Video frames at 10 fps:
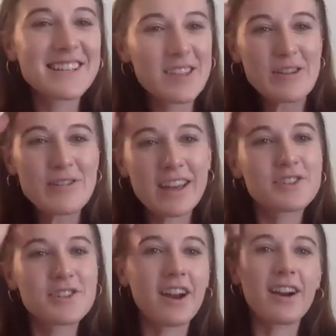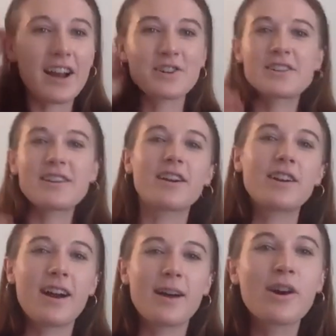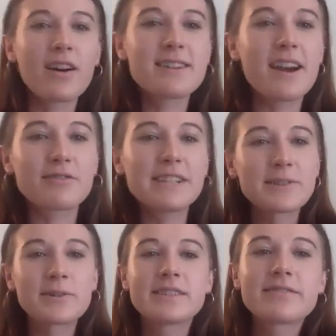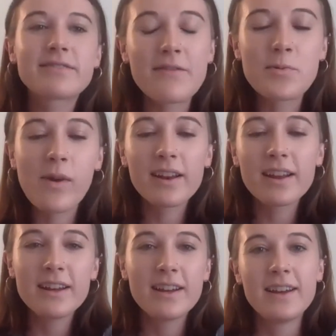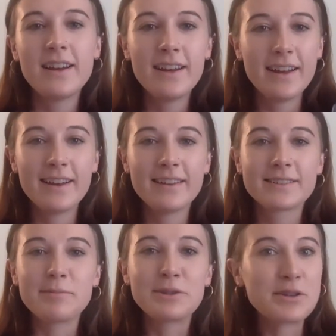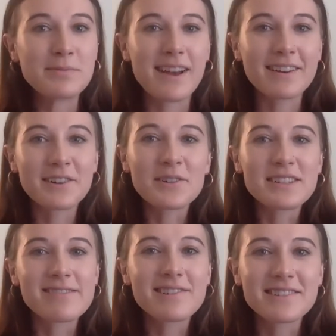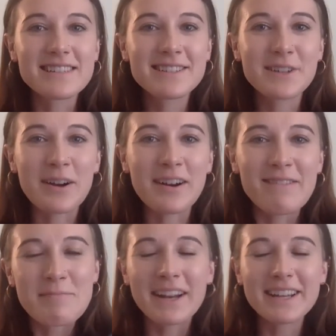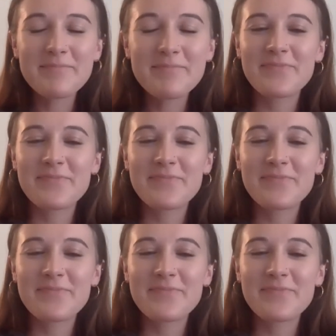think you could share actually our um, contact resources for everyone? Some Zoom technical difficulties, sorry everybody.